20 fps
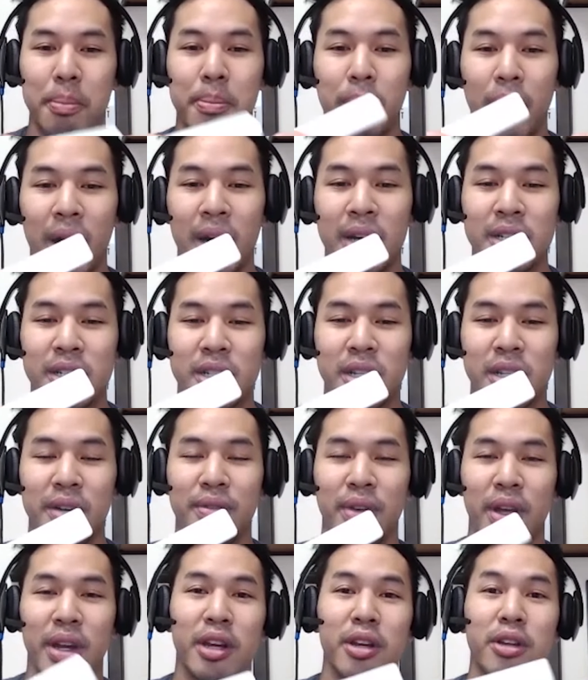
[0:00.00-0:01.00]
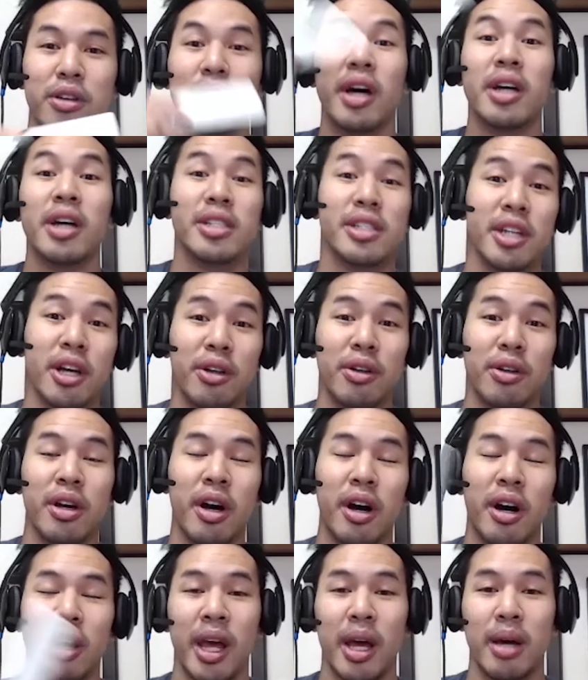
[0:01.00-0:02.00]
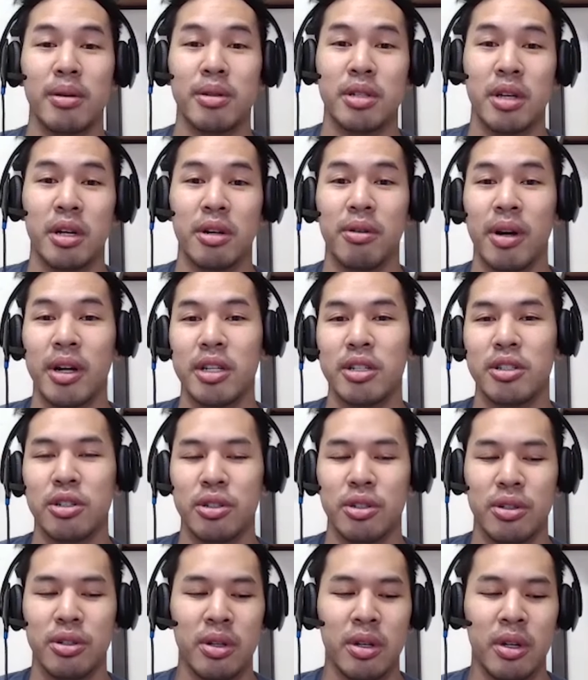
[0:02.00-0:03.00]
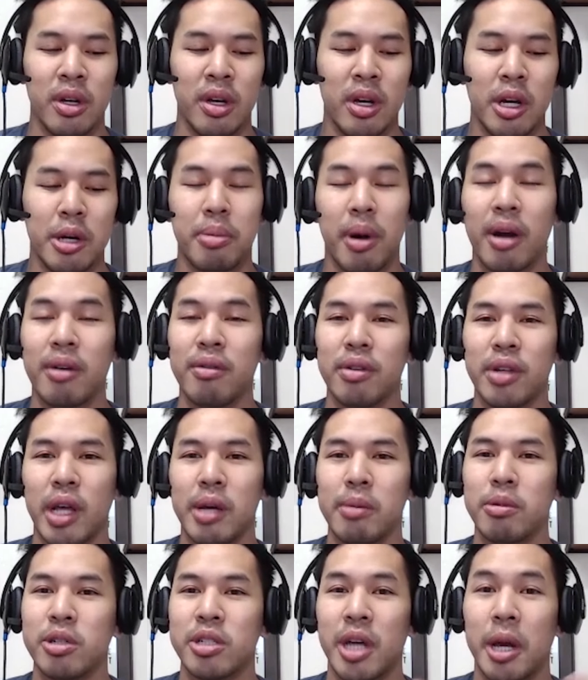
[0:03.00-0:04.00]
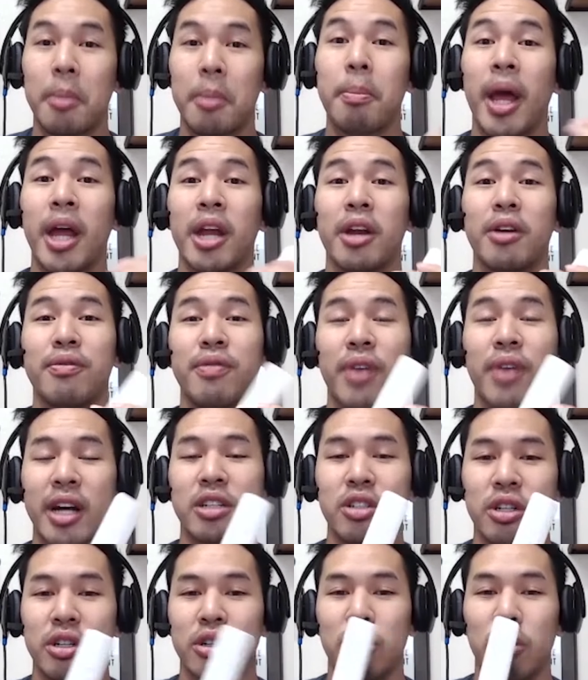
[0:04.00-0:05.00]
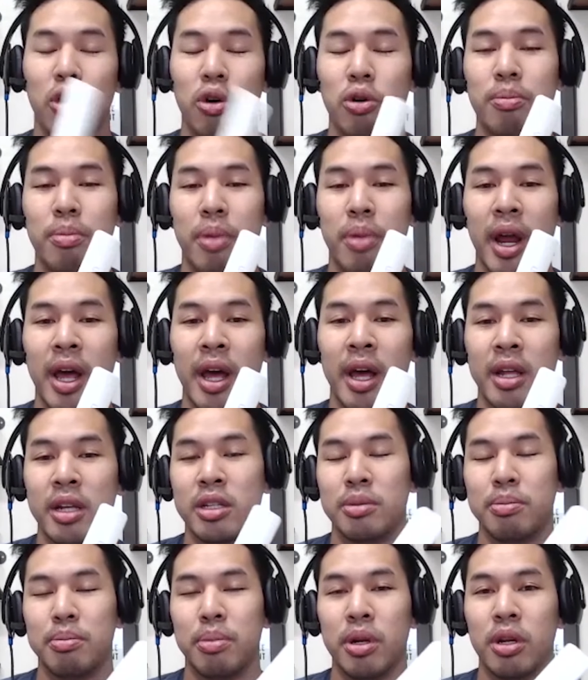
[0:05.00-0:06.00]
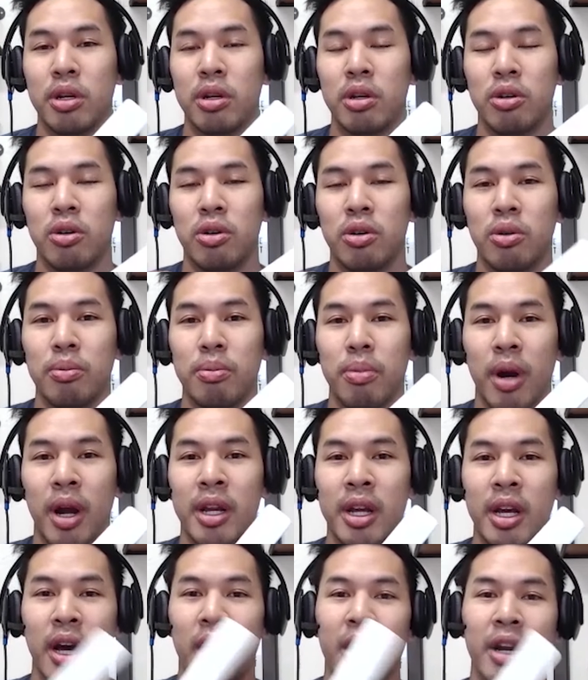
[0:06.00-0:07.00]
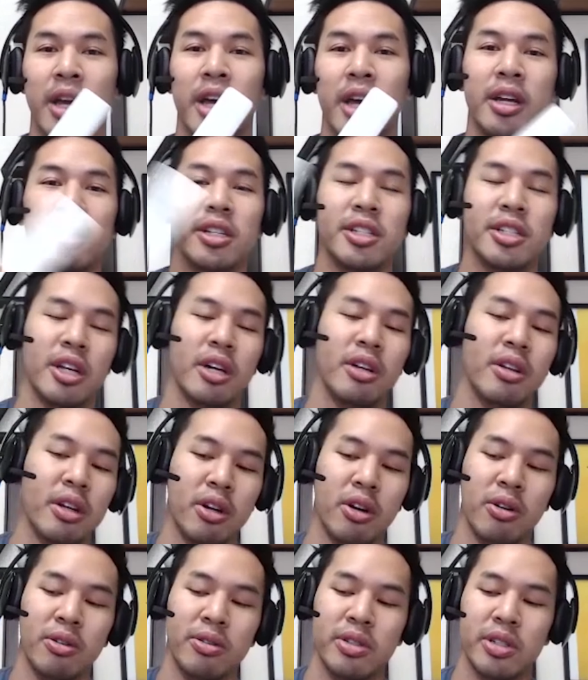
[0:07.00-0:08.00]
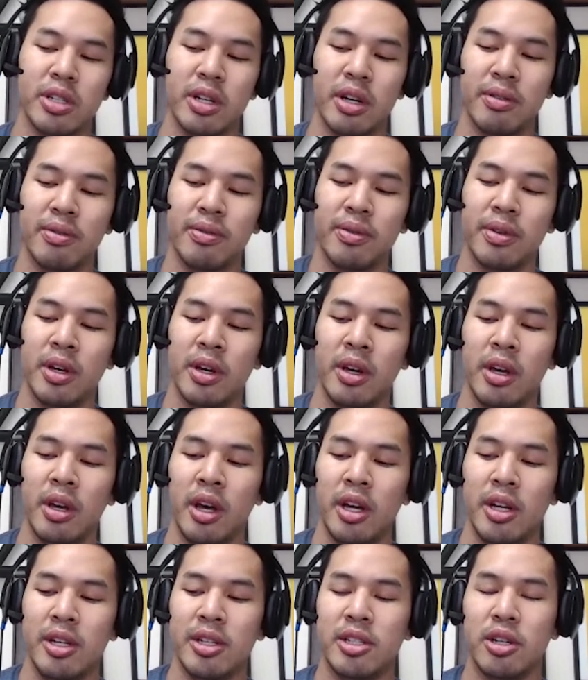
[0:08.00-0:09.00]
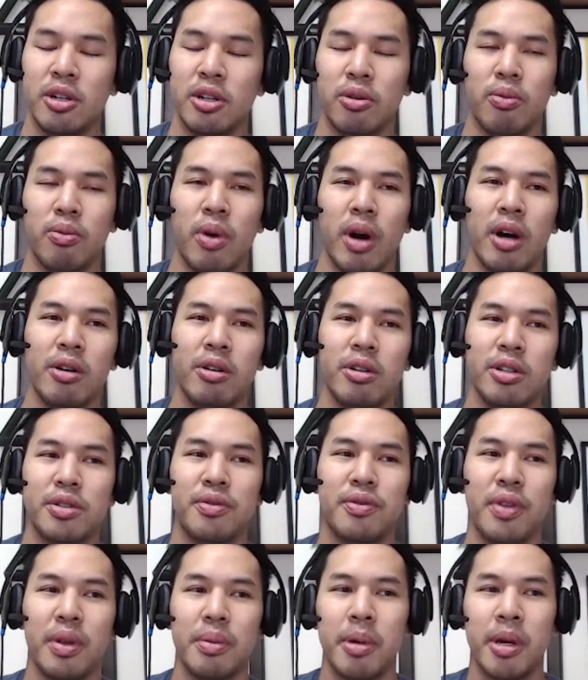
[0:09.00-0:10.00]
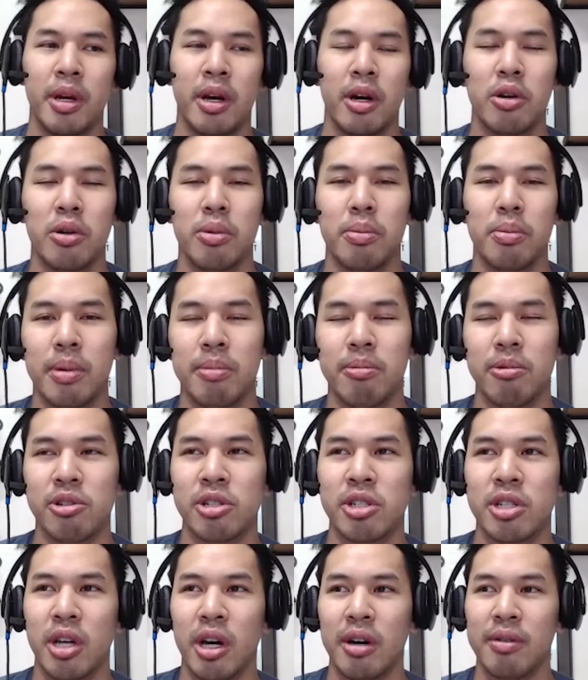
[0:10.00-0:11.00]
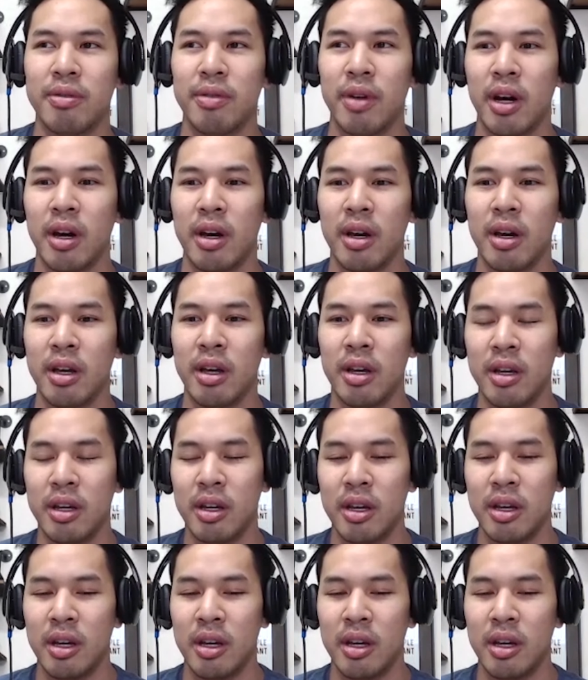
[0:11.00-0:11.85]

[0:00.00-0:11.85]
buy stuff and then you like sell it on Amazon, right? So private label is like manufacturing your own brands, putting your own branding on it, and then selling your own stuff. So while I was flipping other people's stuff, I